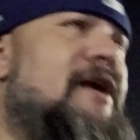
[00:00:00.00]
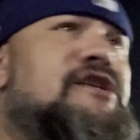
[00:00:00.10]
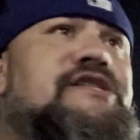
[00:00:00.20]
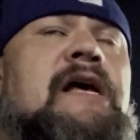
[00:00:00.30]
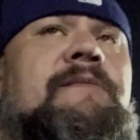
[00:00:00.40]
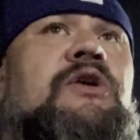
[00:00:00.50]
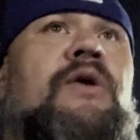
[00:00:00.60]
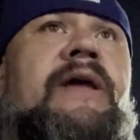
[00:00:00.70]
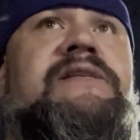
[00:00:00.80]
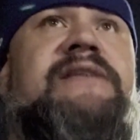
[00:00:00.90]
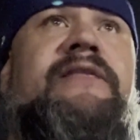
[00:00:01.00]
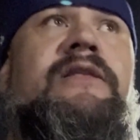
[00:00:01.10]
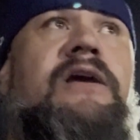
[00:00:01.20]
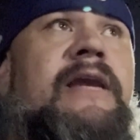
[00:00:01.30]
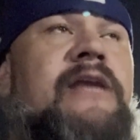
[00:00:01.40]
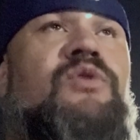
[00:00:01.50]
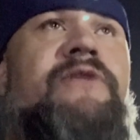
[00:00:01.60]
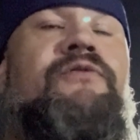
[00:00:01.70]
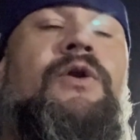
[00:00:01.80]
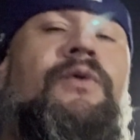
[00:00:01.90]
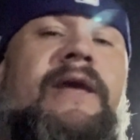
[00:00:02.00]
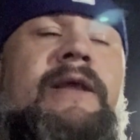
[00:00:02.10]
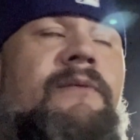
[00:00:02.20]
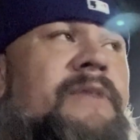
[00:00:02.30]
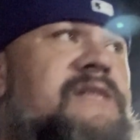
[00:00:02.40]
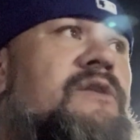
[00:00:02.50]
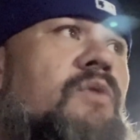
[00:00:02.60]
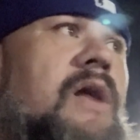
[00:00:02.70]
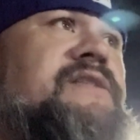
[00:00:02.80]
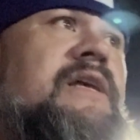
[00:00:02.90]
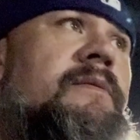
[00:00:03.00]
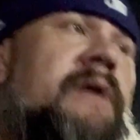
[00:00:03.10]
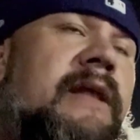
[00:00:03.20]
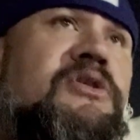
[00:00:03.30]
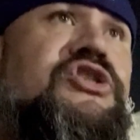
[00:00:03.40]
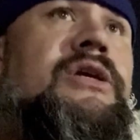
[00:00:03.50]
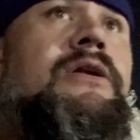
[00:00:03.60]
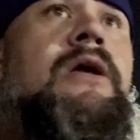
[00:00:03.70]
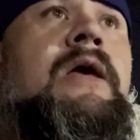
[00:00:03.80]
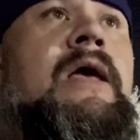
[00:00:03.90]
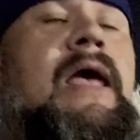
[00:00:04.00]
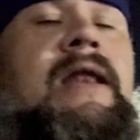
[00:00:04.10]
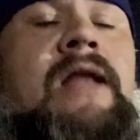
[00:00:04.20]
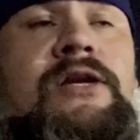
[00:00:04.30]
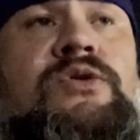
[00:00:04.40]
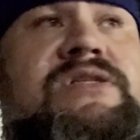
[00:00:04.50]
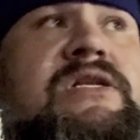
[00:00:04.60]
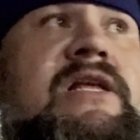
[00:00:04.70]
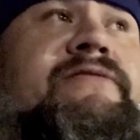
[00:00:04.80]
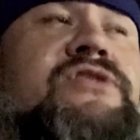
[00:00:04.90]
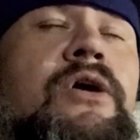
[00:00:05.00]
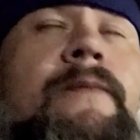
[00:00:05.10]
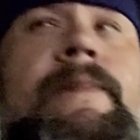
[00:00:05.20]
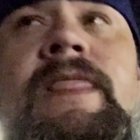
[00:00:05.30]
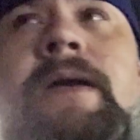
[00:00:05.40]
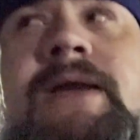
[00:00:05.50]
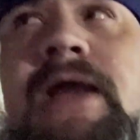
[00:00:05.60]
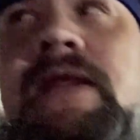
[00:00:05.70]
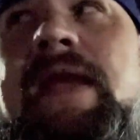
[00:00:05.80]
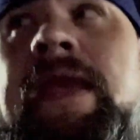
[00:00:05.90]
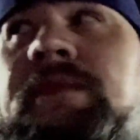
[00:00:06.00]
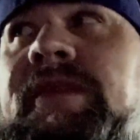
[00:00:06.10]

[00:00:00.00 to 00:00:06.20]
just telling me to go ahead and send a K24 to go get it piston rod set up, get it machined, and not do a sleeve. So kind of aiming